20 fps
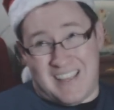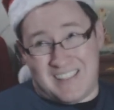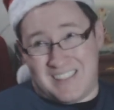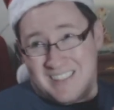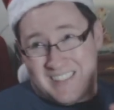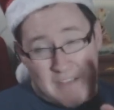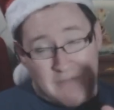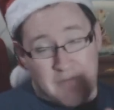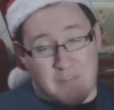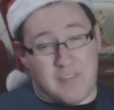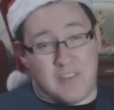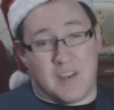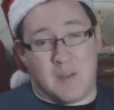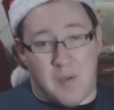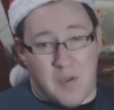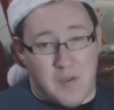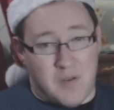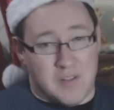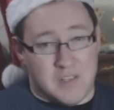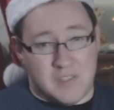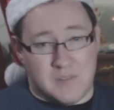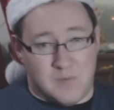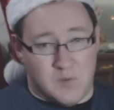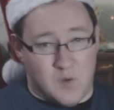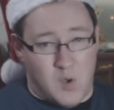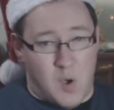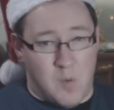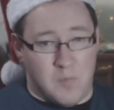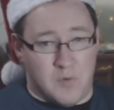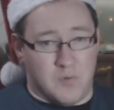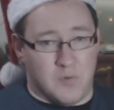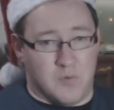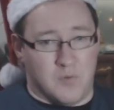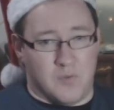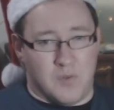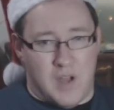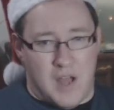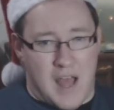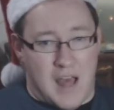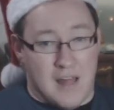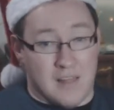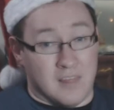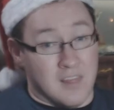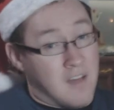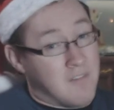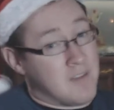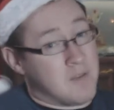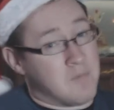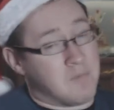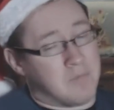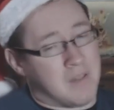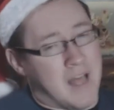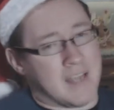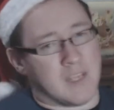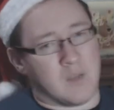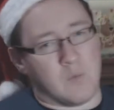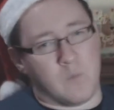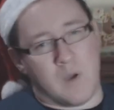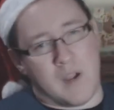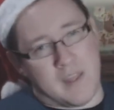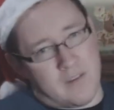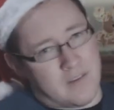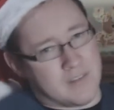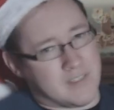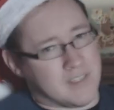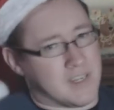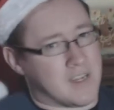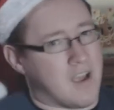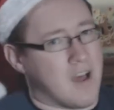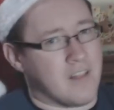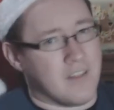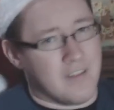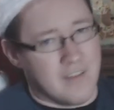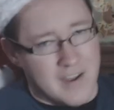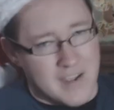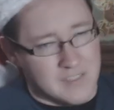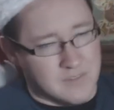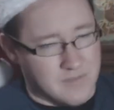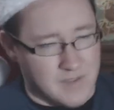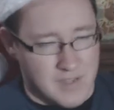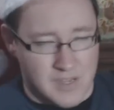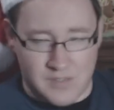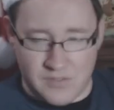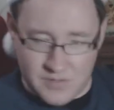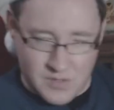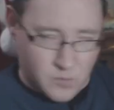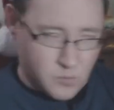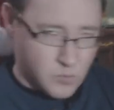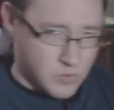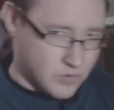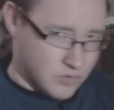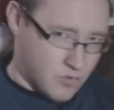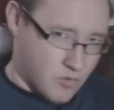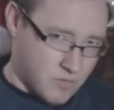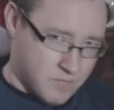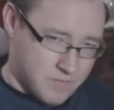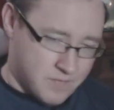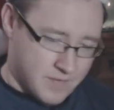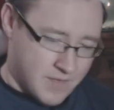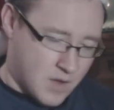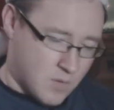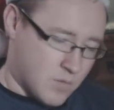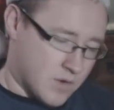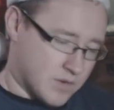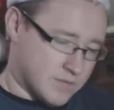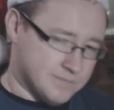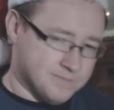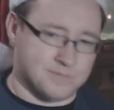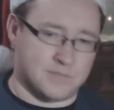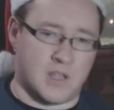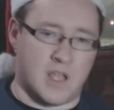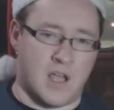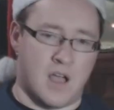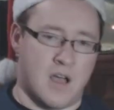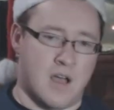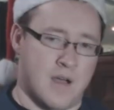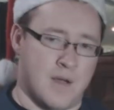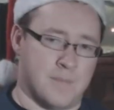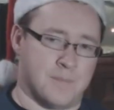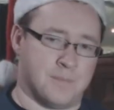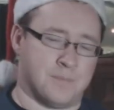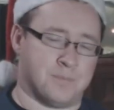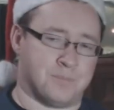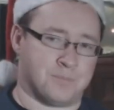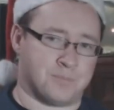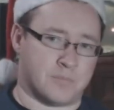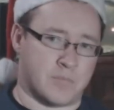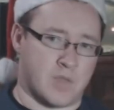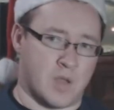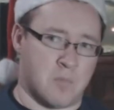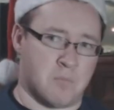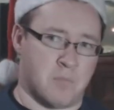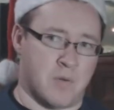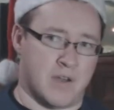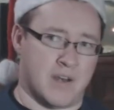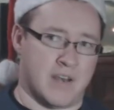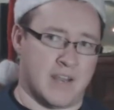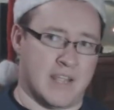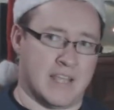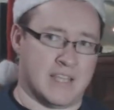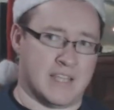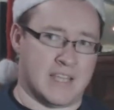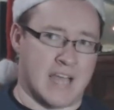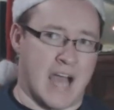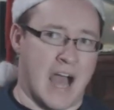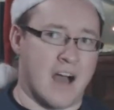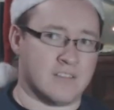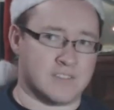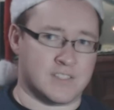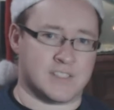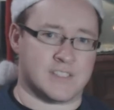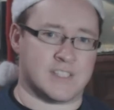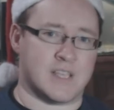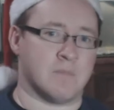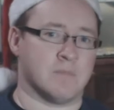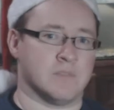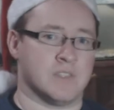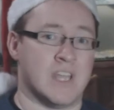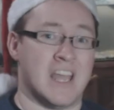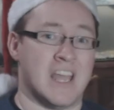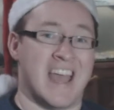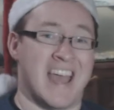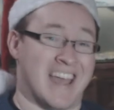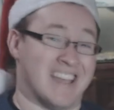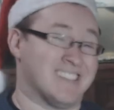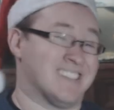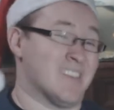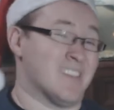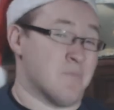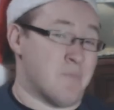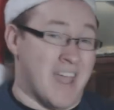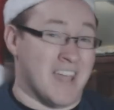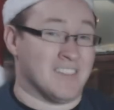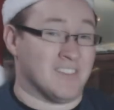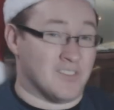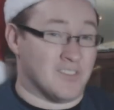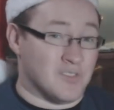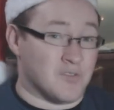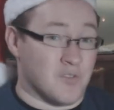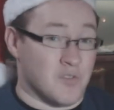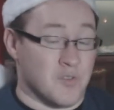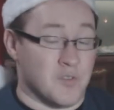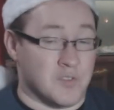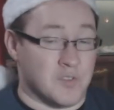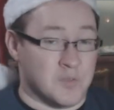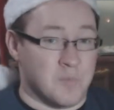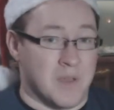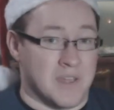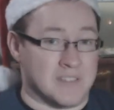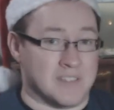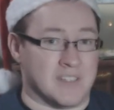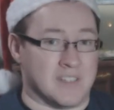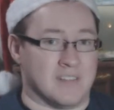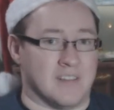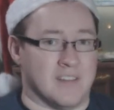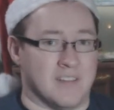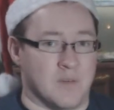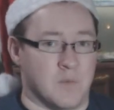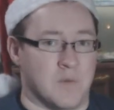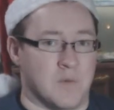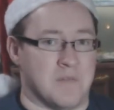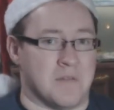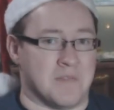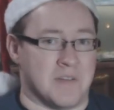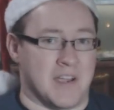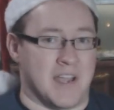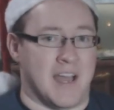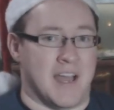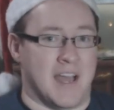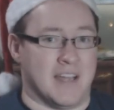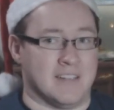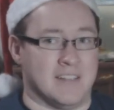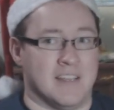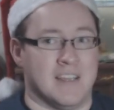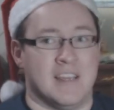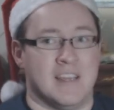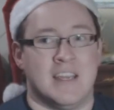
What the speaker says: Just everything about it is phenomenal. I love it in black and white. There's a colorized version. I wouldn't go for that one, but Alistair Sims is the best Scrooge, basically, that we've ever had.